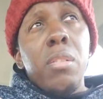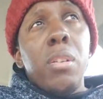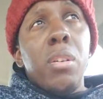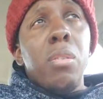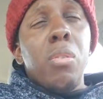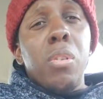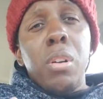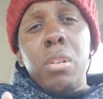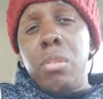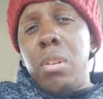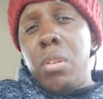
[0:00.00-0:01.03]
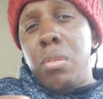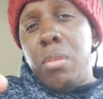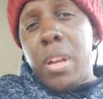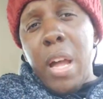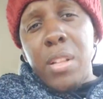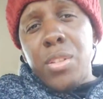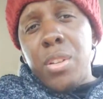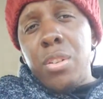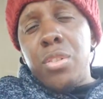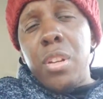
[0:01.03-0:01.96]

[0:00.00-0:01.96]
or concerts,